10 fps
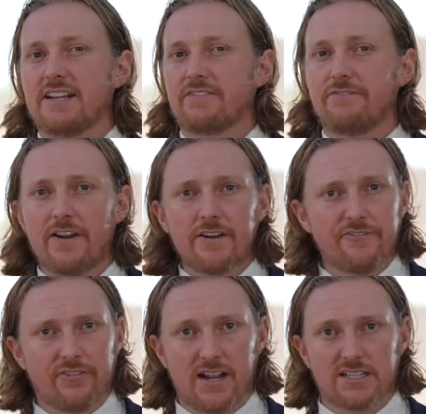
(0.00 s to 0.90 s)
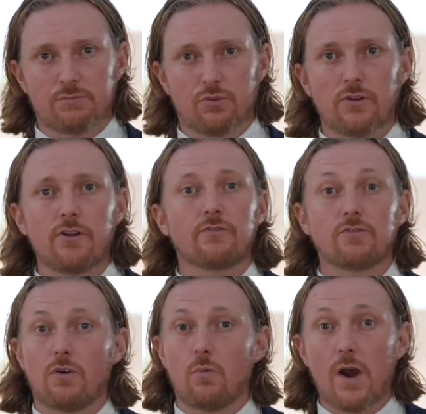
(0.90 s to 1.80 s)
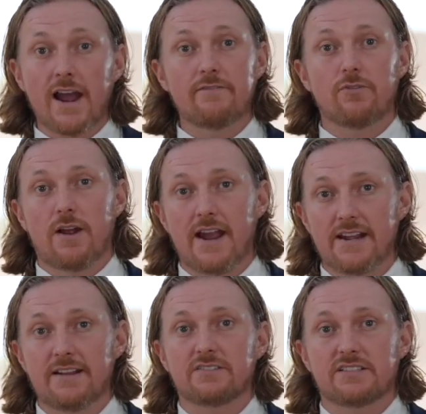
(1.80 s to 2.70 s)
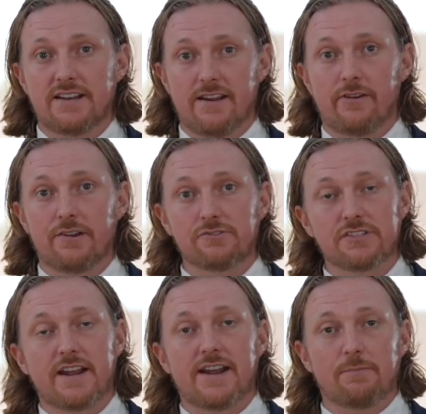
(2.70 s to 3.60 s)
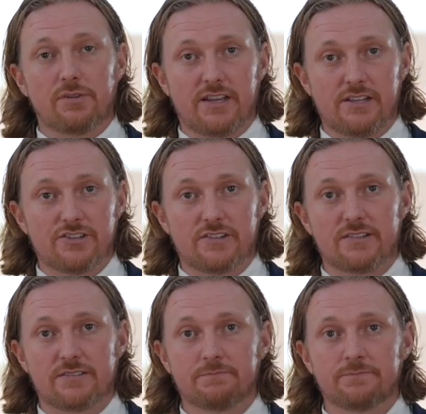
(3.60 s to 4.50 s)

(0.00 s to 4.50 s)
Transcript: It's very flexible for a wide variety of scenarios and applications.